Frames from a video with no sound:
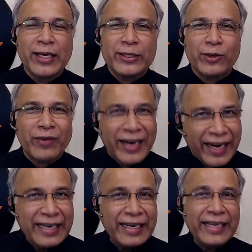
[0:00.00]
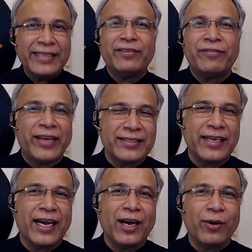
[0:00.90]
So we are entering that phase
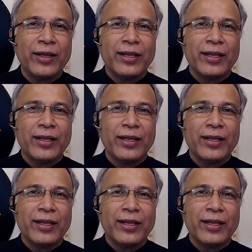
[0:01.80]
now.